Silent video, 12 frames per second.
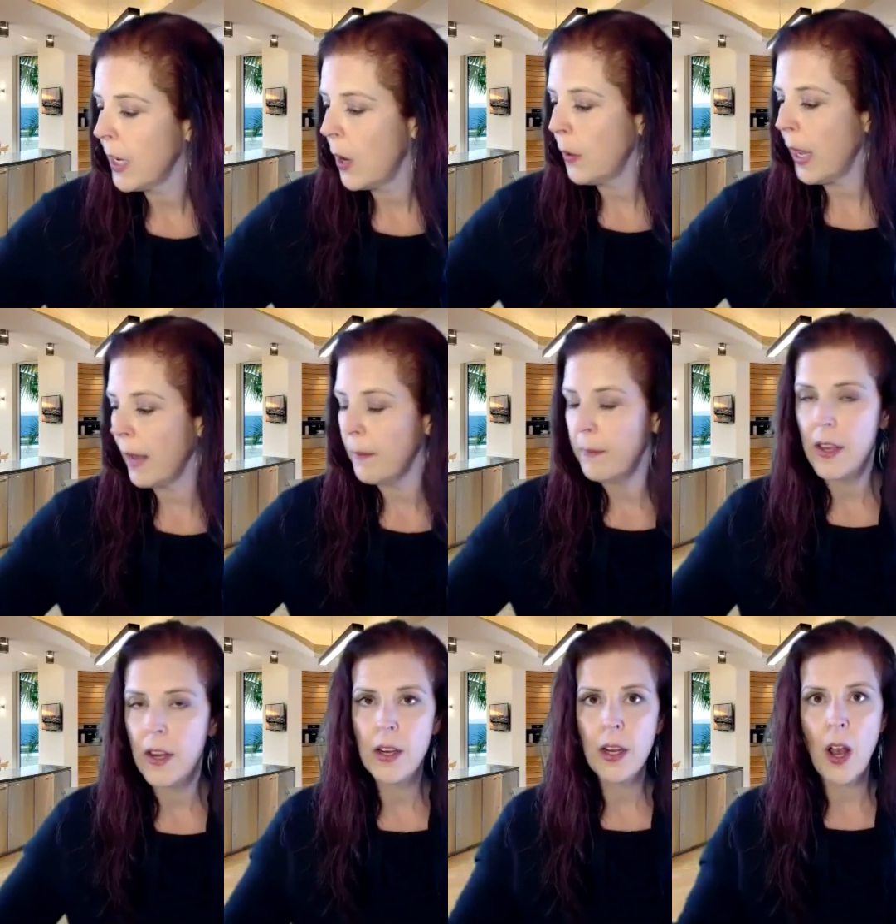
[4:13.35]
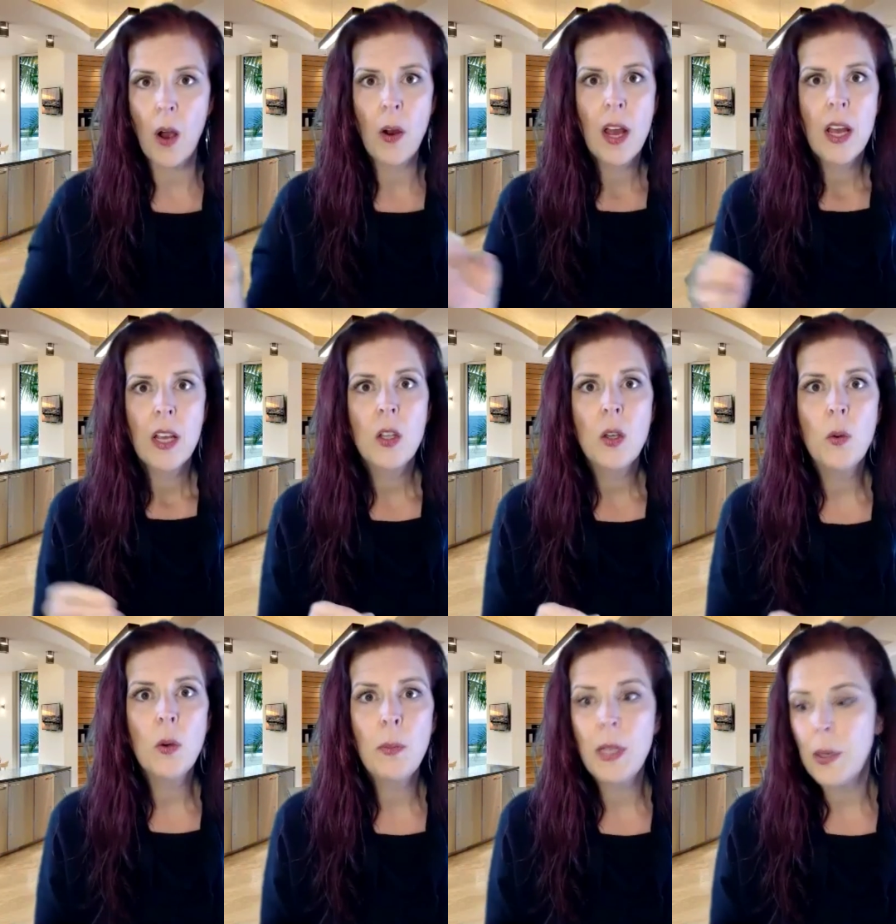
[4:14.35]
Okay, there you go. You
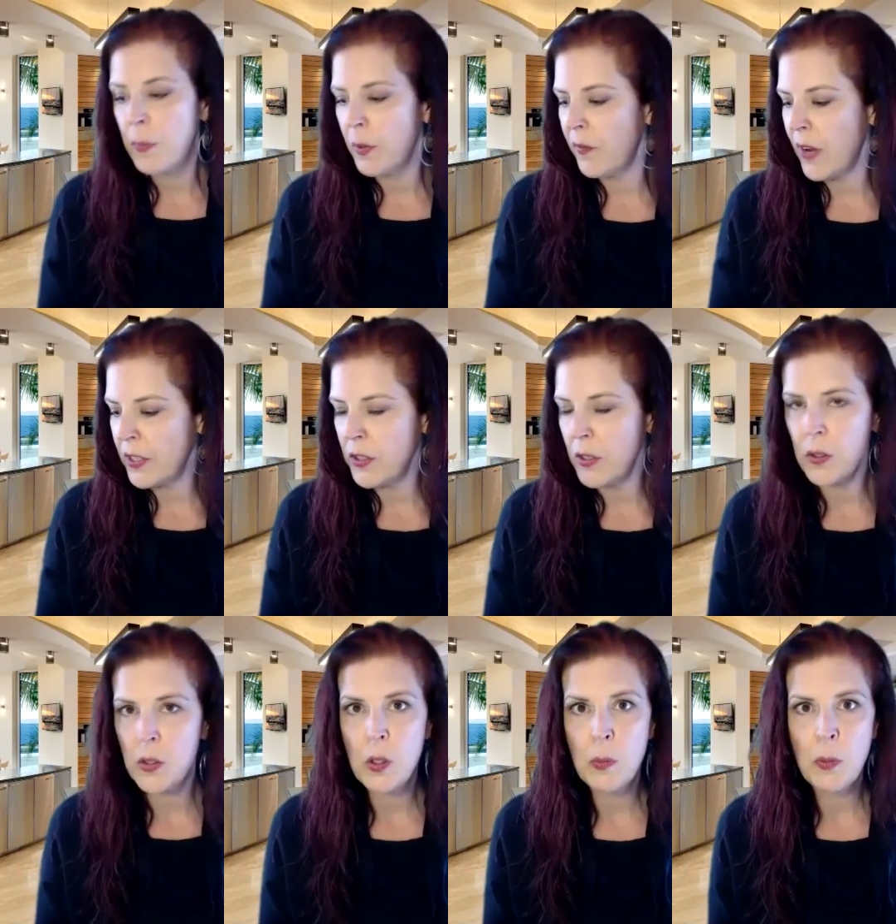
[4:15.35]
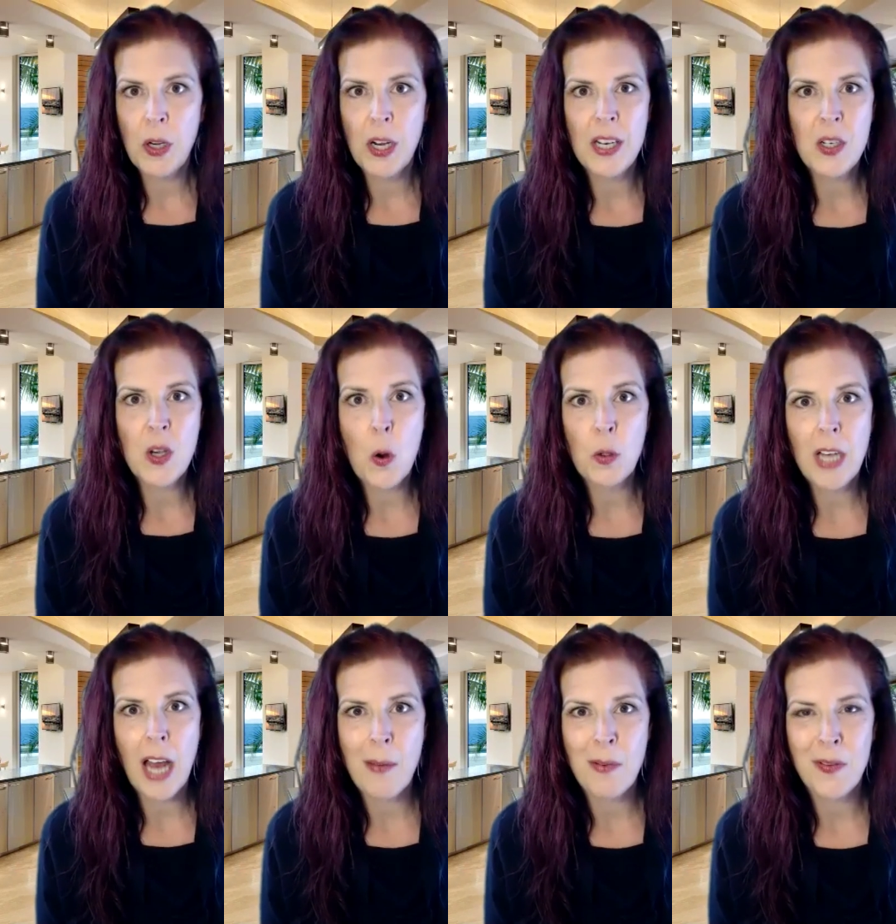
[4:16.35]
will be a professional Zoomer in no
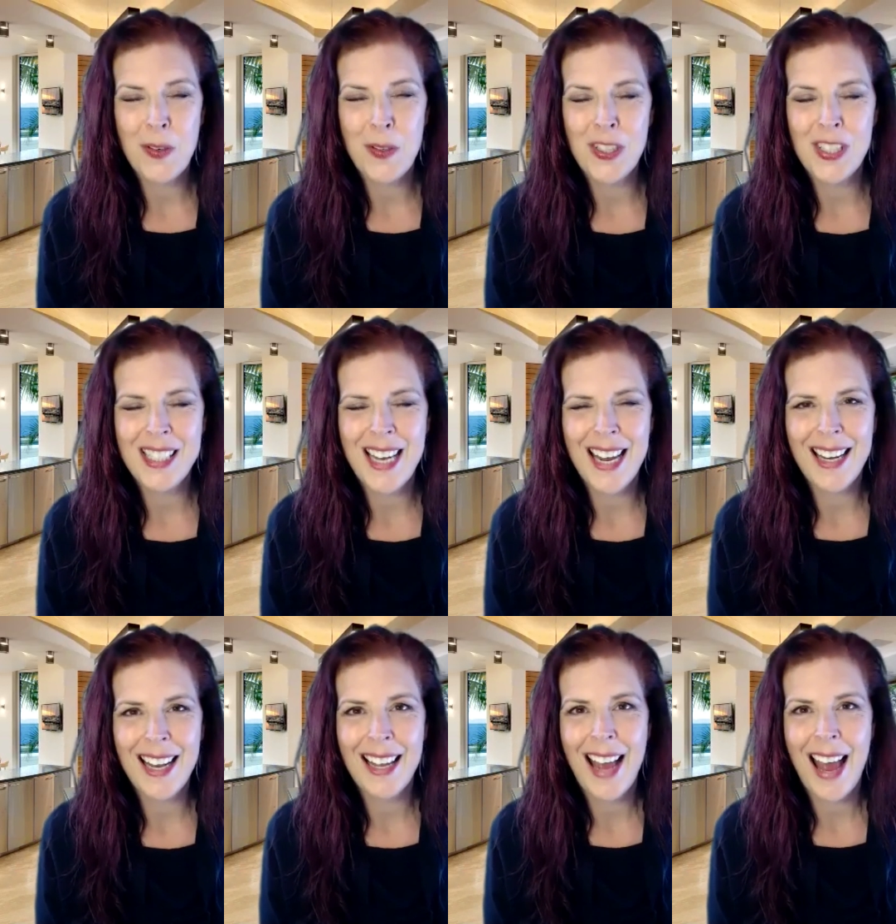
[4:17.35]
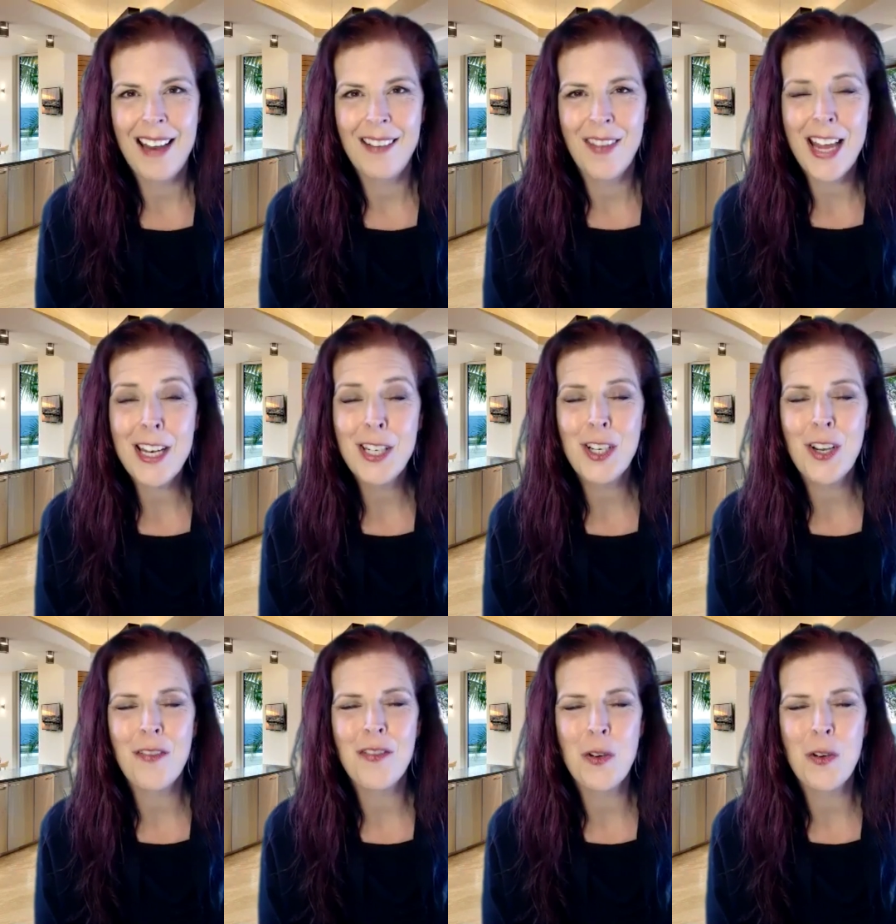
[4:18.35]
time if you just take advantage
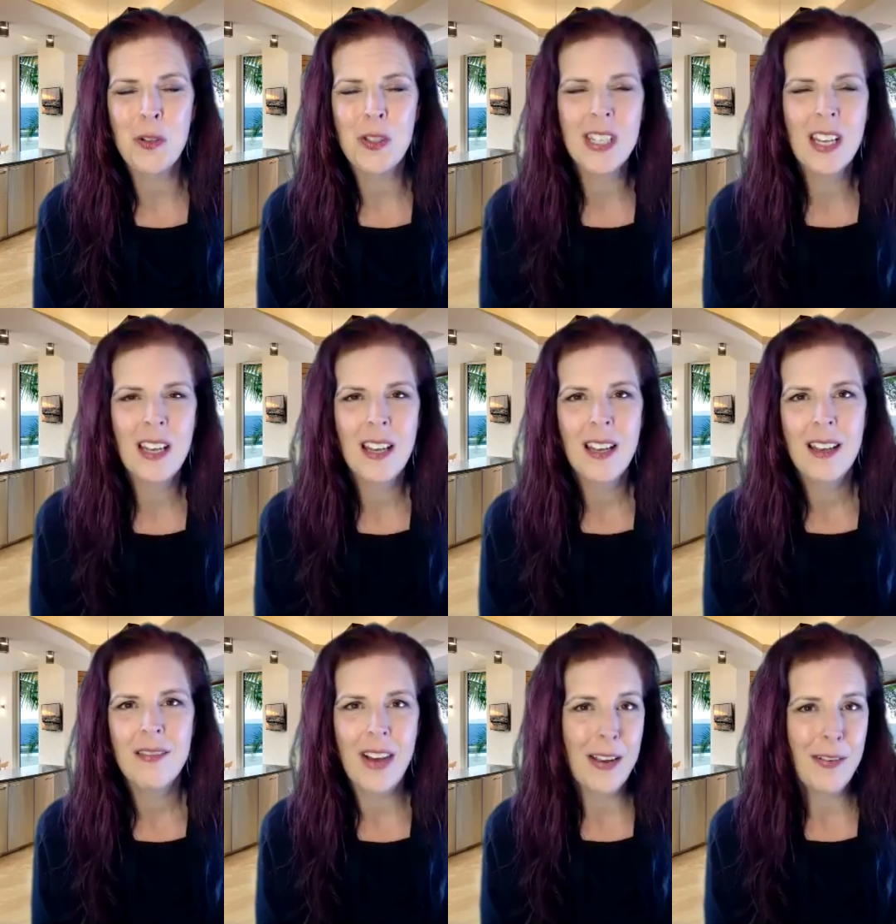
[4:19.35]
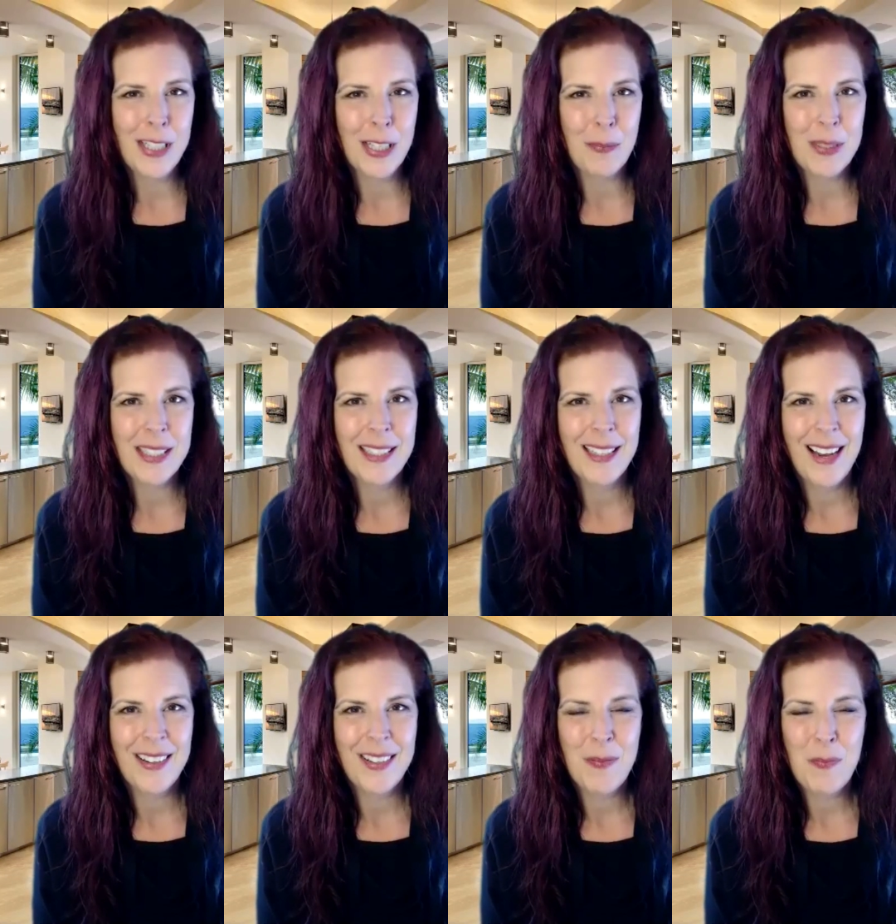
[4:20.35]
of those five tips.
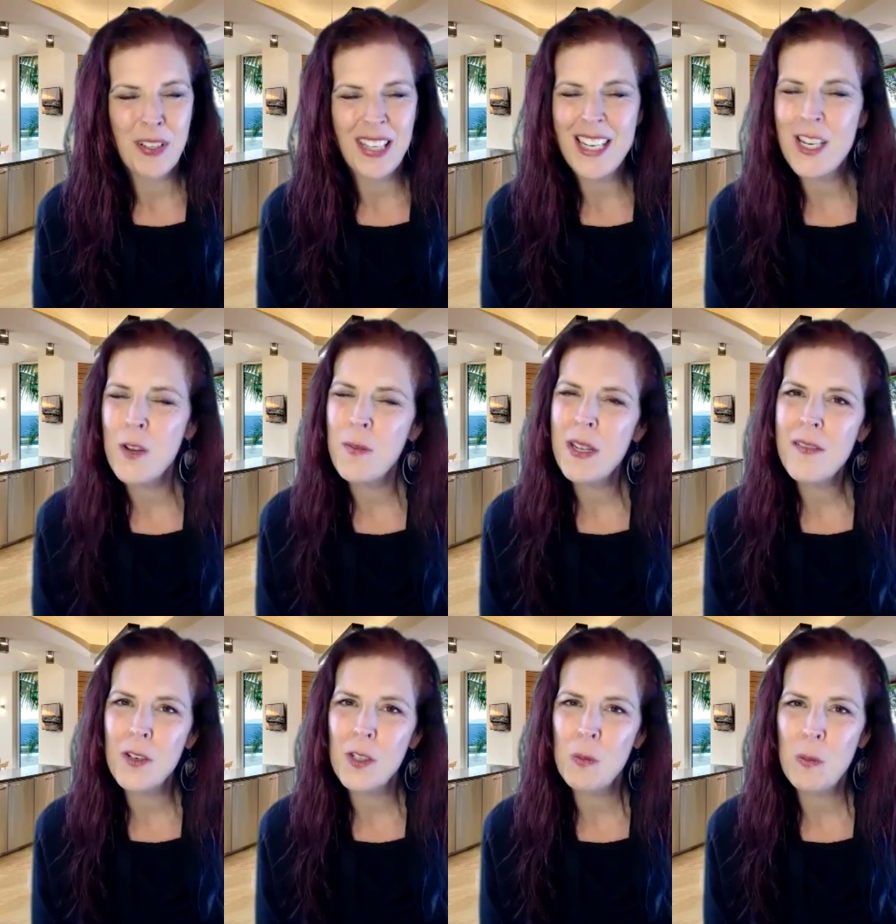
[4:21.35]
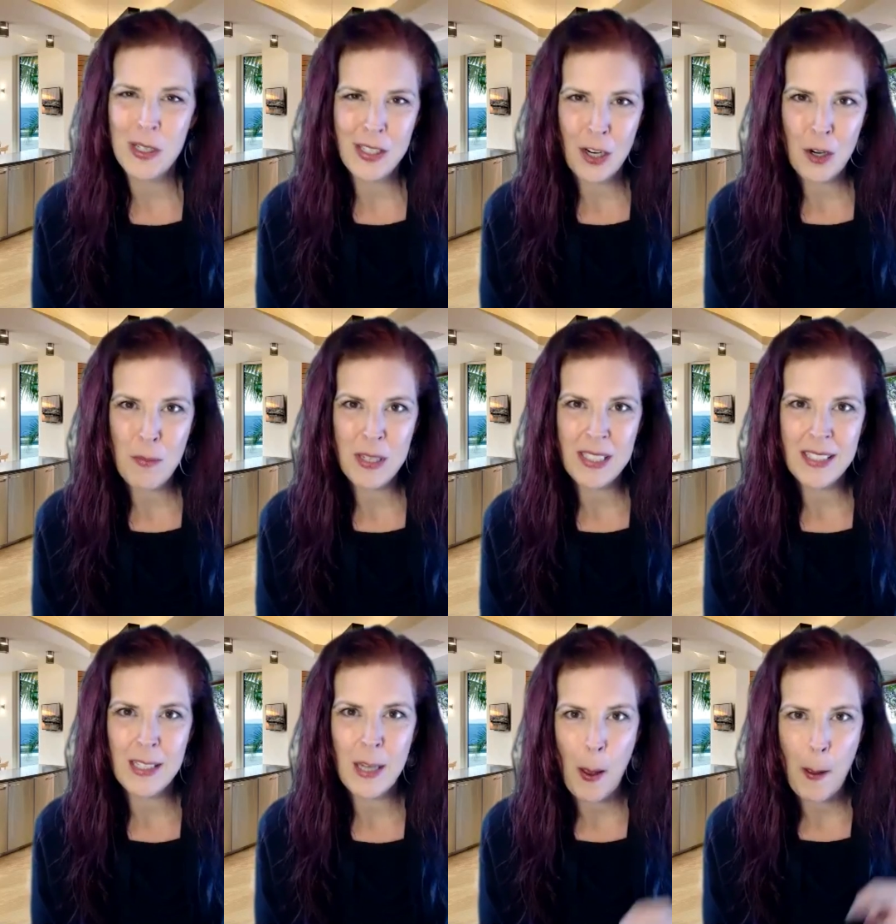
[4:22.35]
Bralynn Newby for Spirit Centered
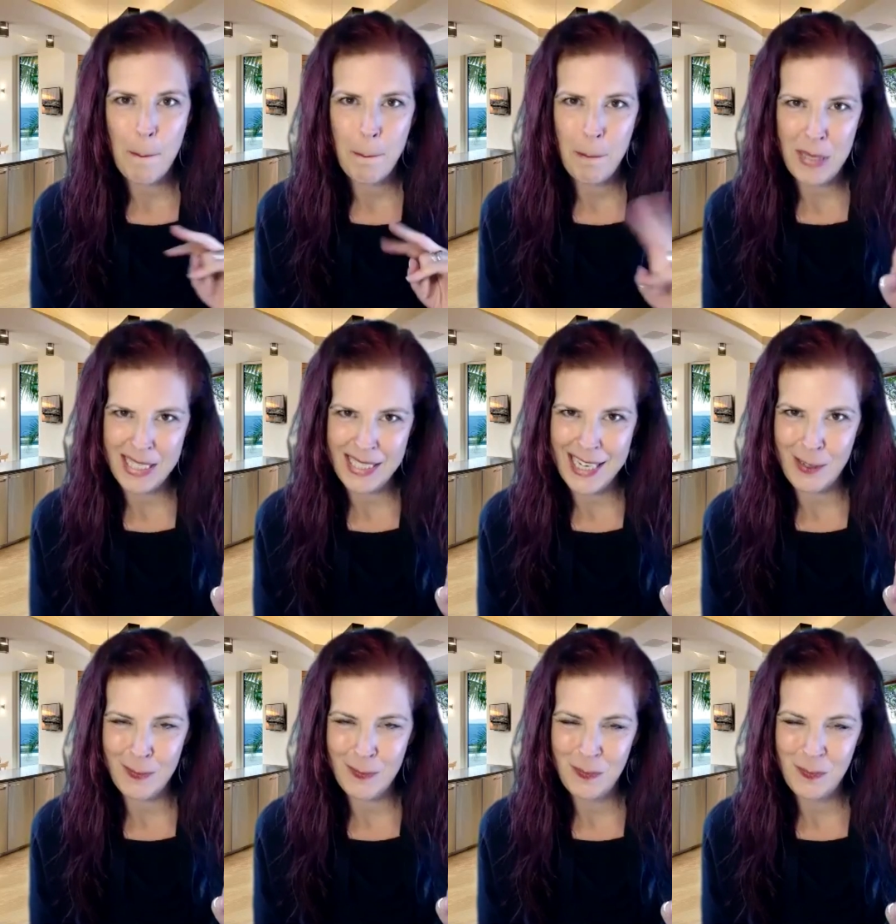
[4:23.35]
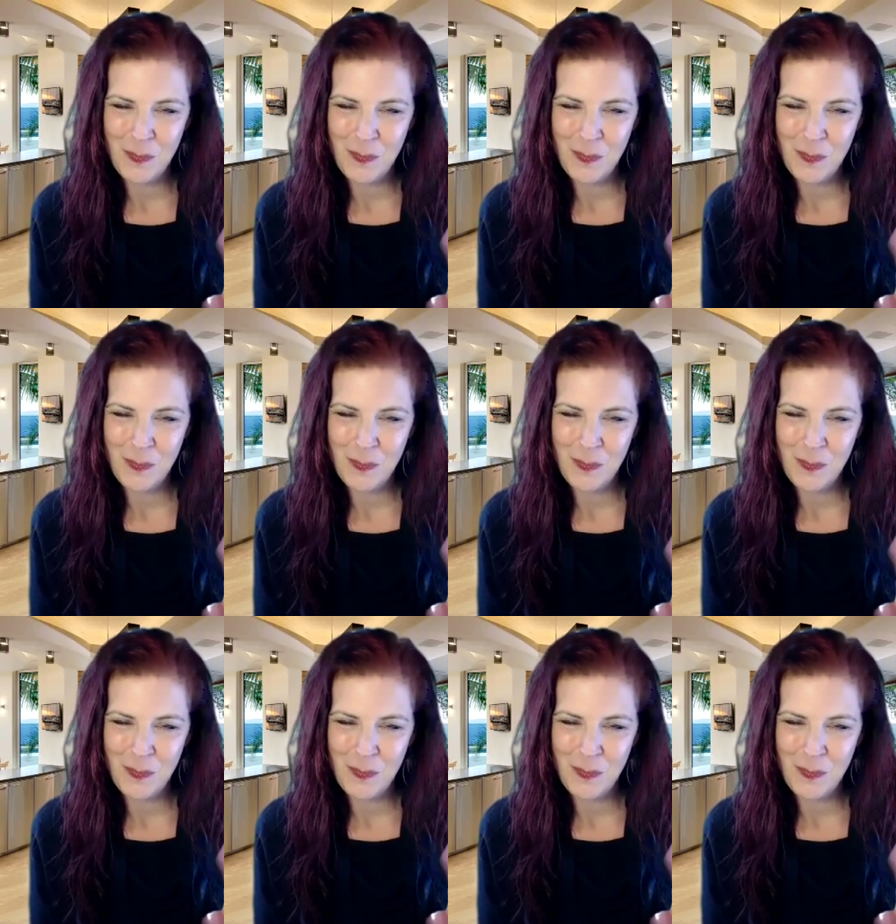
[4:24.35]
Business. Peace out.